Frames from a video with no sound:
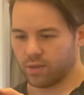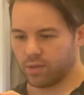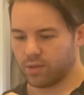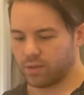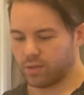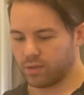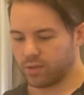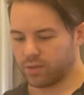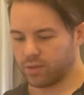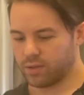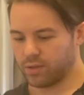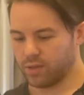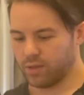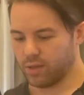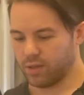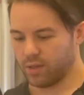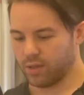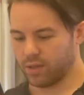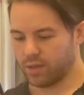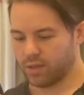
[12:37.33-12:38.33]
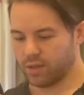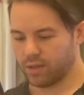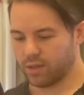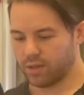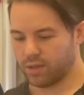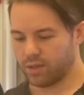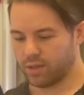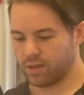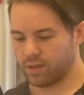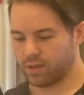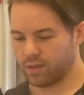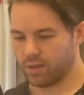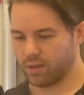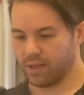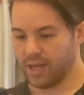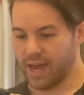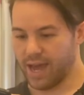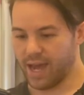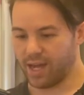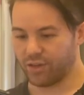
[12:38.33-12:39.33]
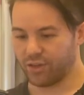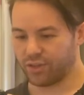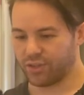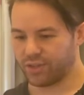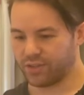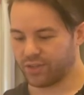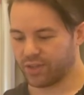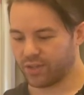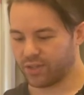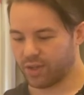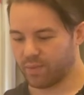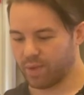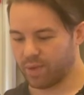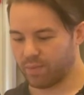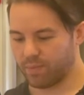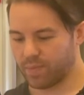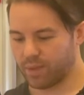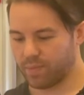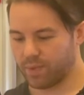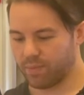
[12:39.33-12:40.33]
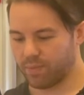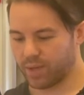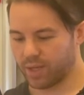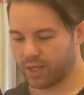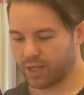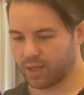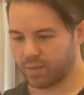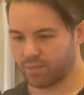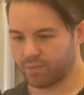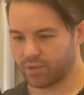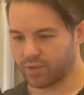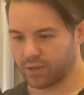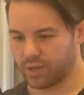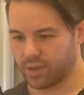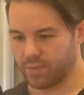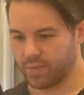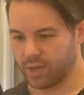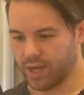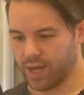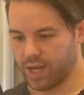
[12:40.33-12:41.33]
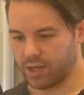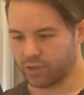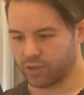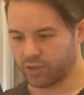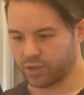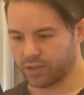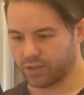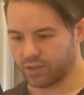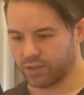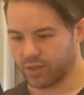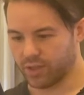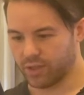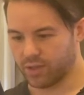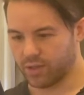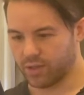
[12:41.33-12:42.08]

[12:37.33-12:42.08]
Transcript: let's see, the addresses here? Let me pick up some addresses here.